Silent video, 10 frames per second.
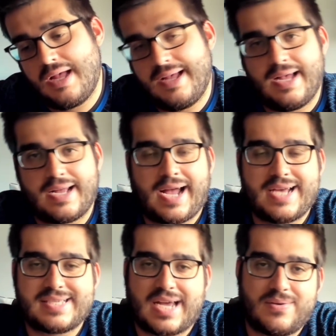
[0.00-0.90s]

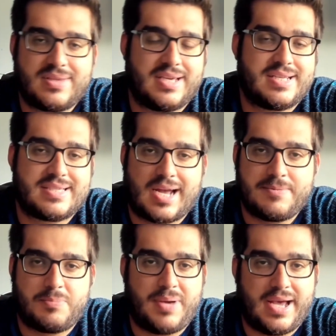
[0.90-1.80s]
guys, I don't think it's time
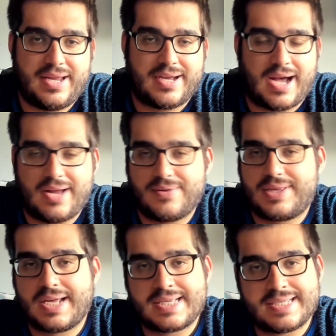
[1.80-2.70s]
to panic. I don't
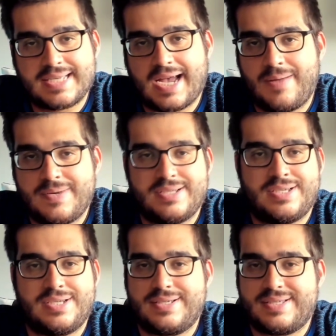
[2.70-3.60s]
think it's a time to
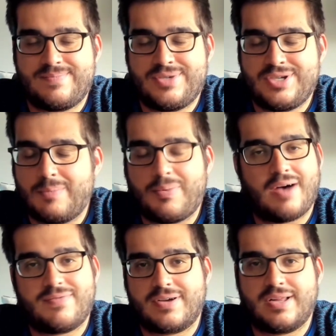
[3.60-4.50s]
just jump
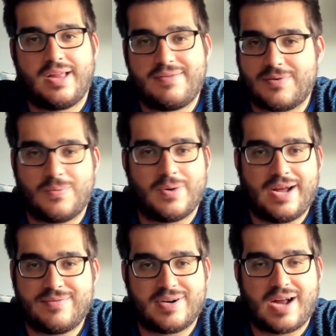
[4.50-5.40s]
off a cliff or
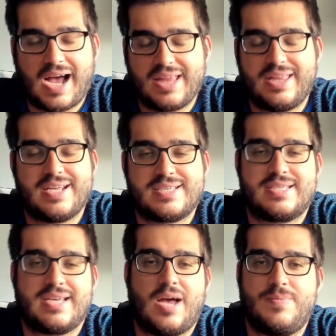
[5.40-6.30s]
whatever. I think it's a
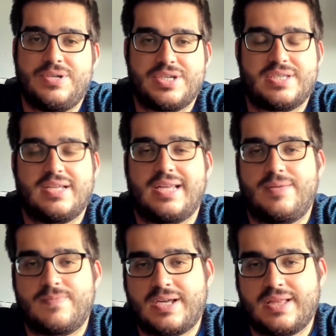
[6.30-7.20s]
time to just let
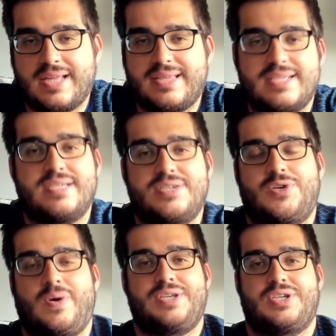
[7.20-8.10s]
this
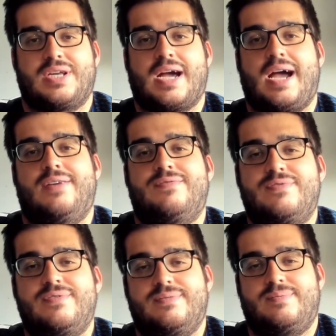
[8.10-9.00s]
situation kind of
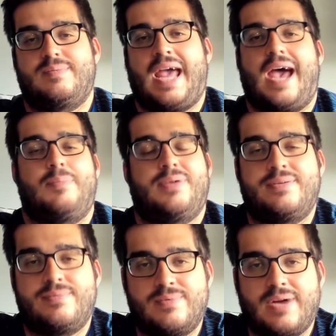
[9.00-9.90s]

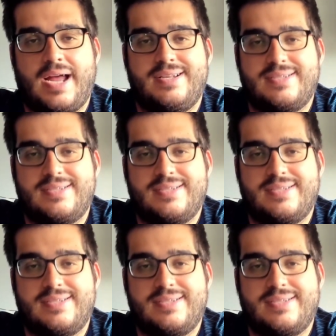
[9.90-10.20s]
happen, right?